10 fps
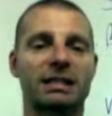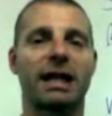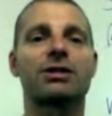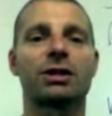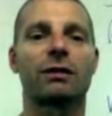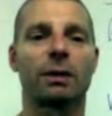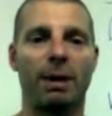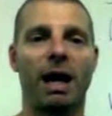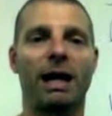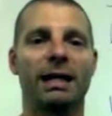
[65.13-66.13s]
extension of
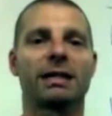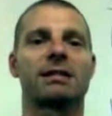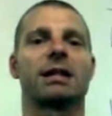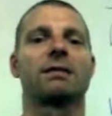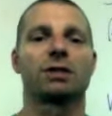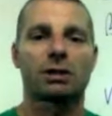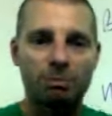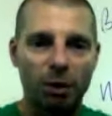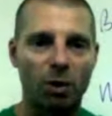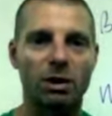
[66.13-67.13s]
your body instead of
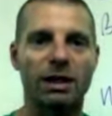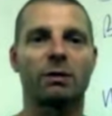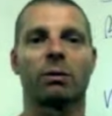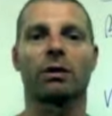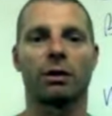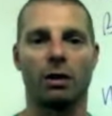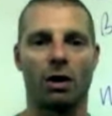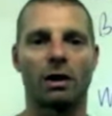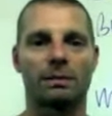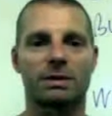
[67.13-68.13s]
just pulling with your
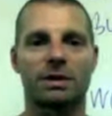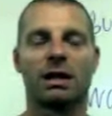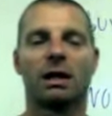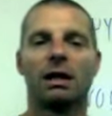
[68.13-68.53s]
arms.